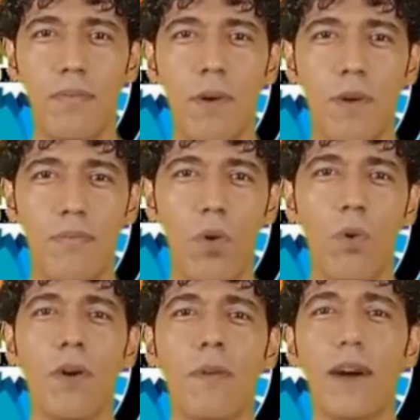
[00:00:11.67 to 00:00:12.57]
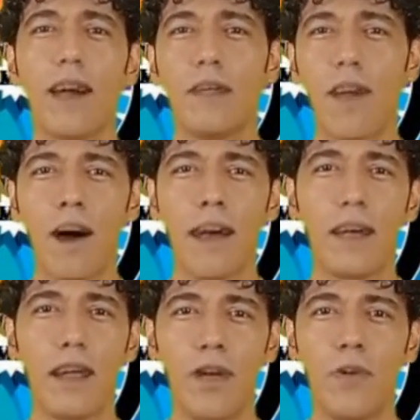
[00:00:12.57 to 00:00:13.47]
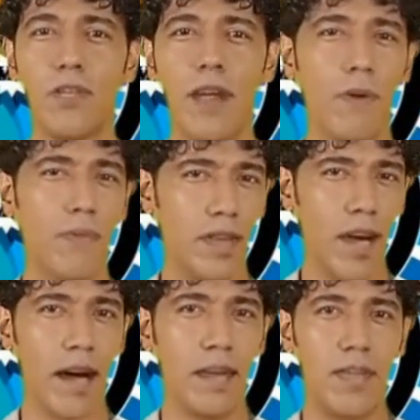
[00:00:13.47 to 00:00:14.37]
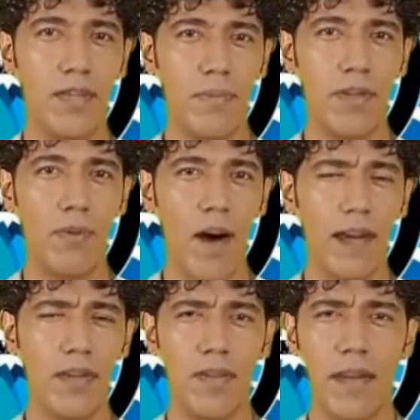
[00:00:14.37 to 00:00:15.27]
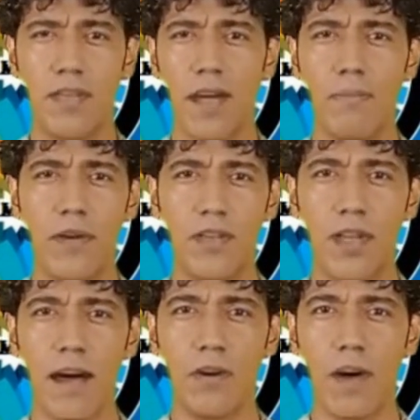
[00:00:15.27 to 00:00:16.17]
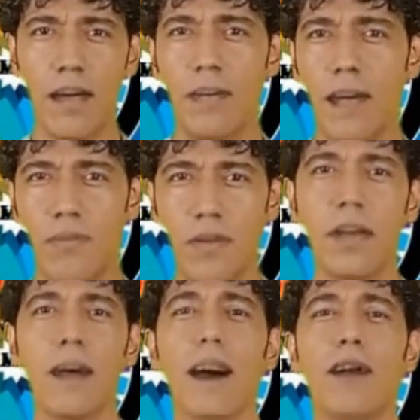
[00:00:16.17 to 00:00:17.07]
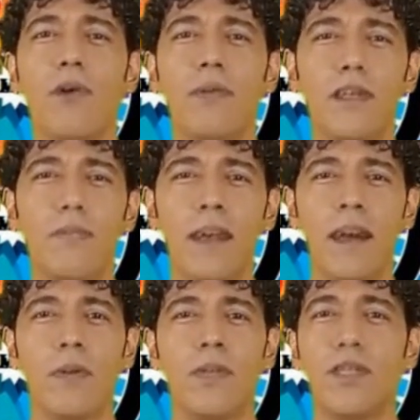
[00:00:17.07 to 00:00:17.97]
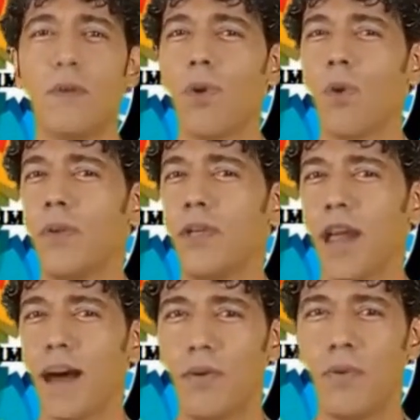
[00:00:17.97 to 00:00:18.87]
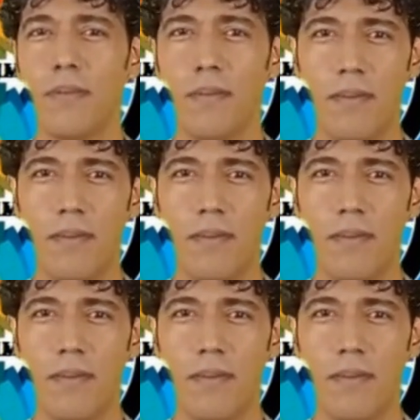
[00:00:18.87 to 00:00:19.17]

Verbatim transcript: But before we begin kindly use some of the time to subscribe to this lovely channel and leave us a like on this video to support the channel.